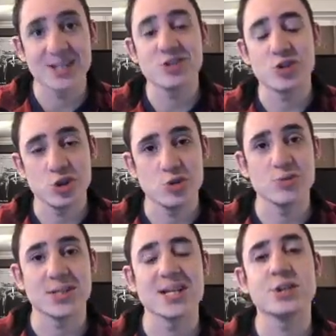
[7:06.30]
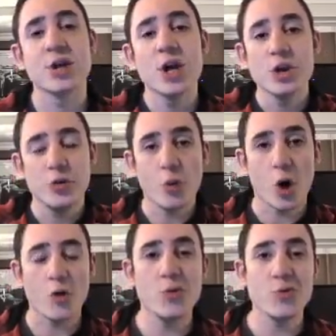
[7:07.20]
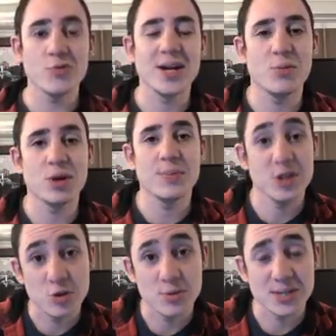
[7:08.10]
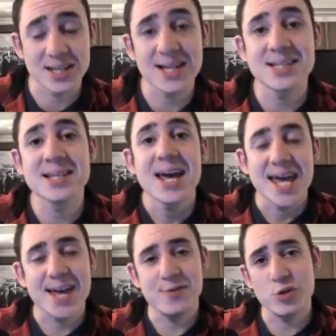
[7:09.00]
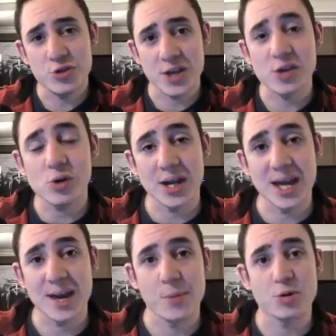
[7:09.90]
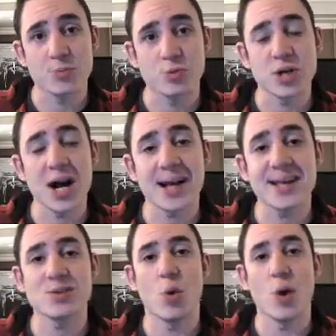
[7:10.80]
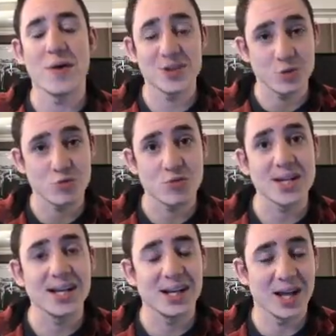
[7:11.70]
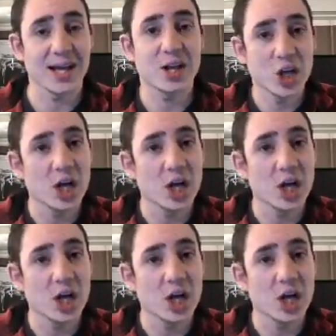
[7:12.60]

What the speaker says: to use this. You only really want to be using this if you think you're going to hit multiple targets, or if it's a really clutch